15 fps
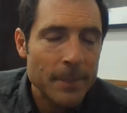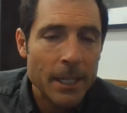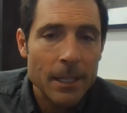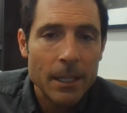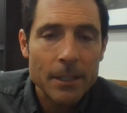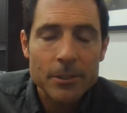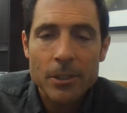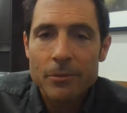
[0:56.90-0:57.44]

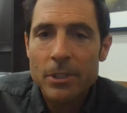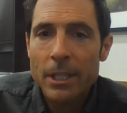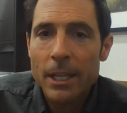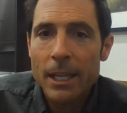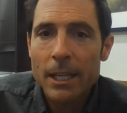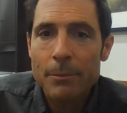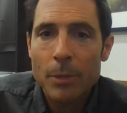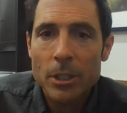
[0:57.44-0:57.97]
And as of
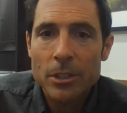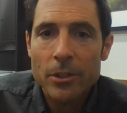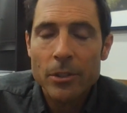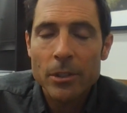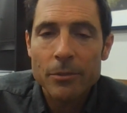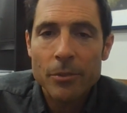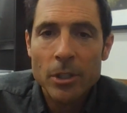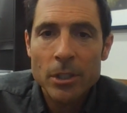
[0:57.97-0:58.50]
today, March
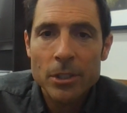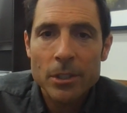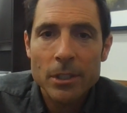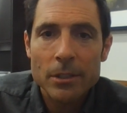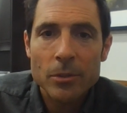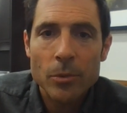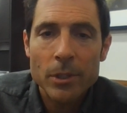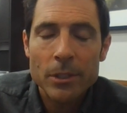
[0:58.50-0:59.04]

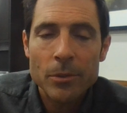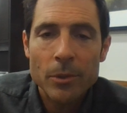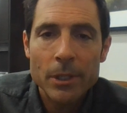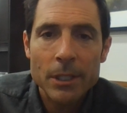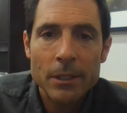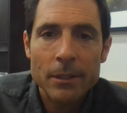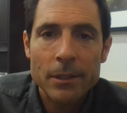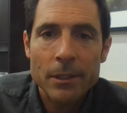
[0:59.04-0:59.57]
31st,
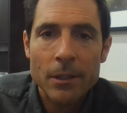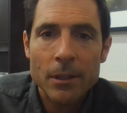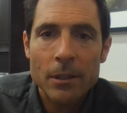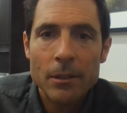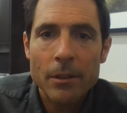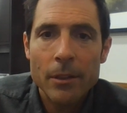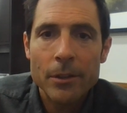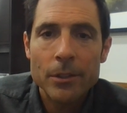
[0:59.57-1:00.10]
2020, there
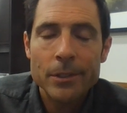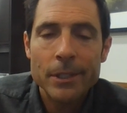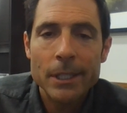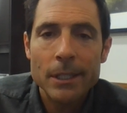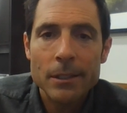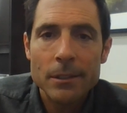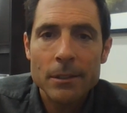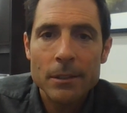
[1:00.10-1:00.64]
are
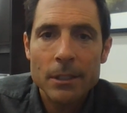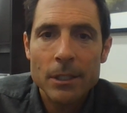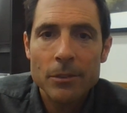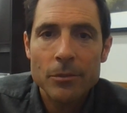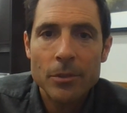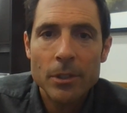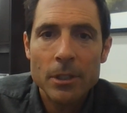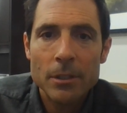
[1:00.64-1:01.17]
13
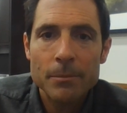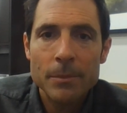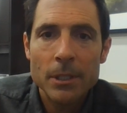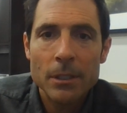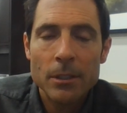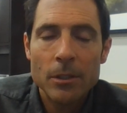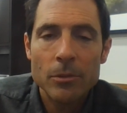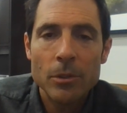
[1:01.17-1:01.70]
confirmed
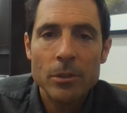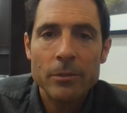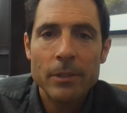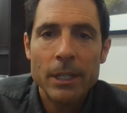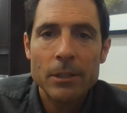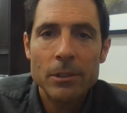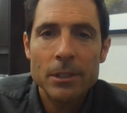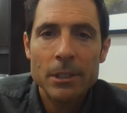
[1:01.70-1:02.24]

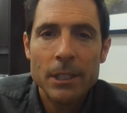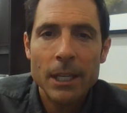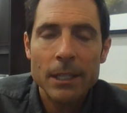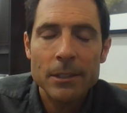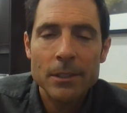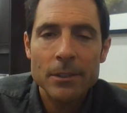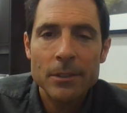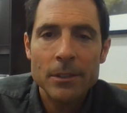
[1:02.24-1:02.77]
coronavirus
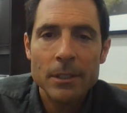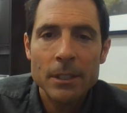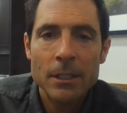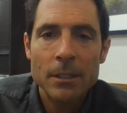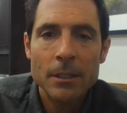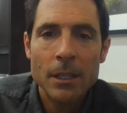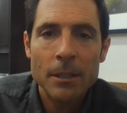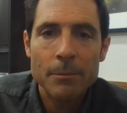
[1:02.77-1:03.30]
cases
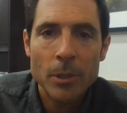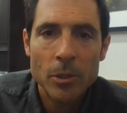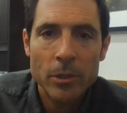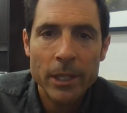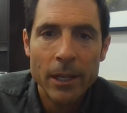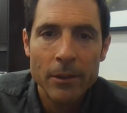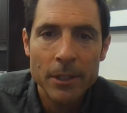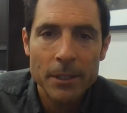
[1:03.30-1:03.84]
in
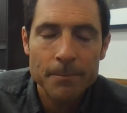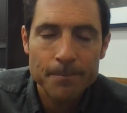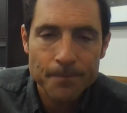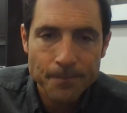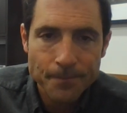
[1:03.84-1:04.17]
Mono County.